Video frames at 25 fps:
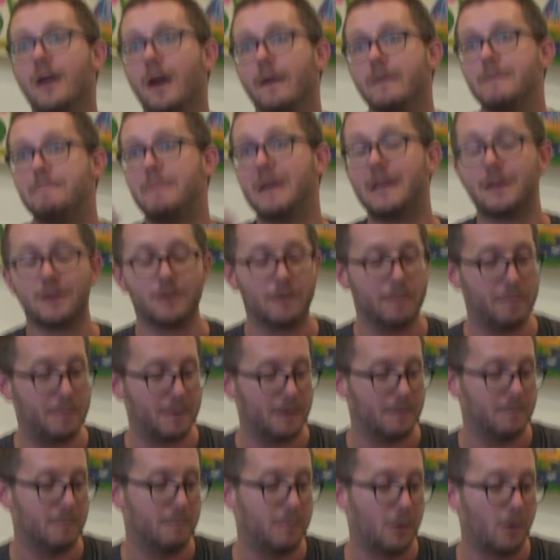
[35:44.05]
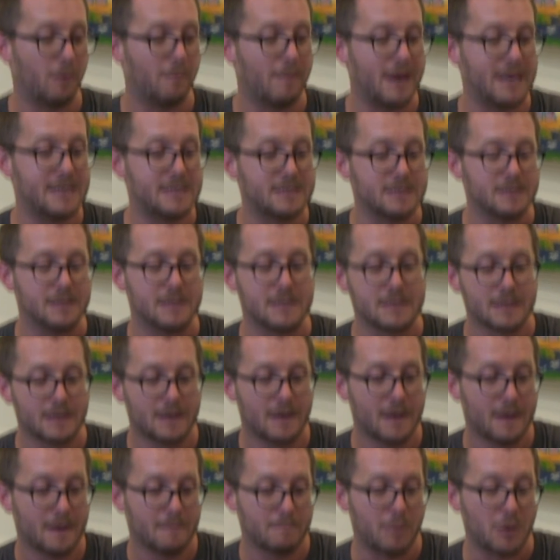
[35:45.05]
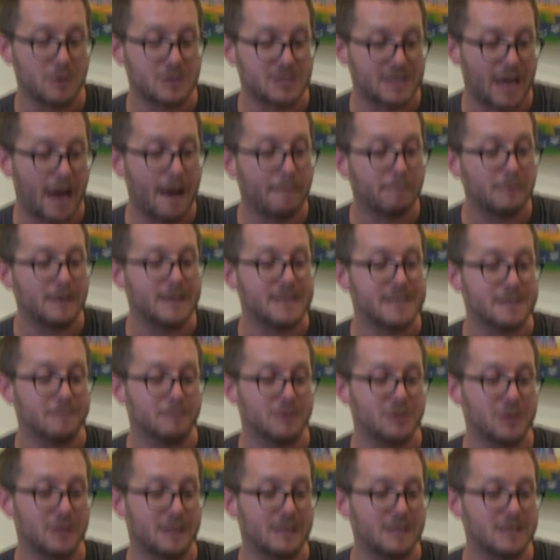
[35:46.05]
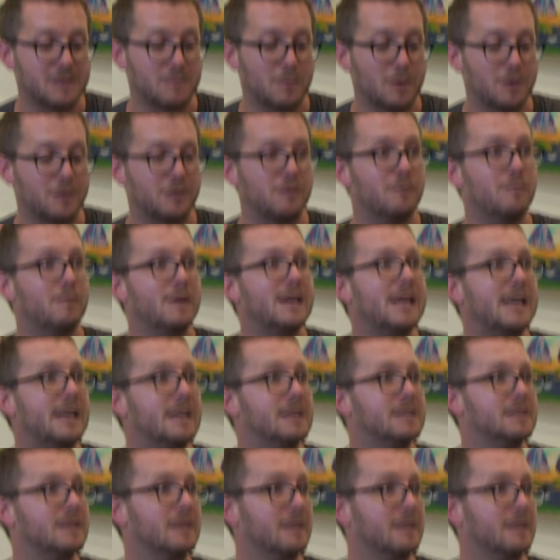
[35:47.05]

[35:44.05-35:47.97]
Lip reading: I mean, picking up Paul Mason's Post-Capitalism, which I think is worth a read,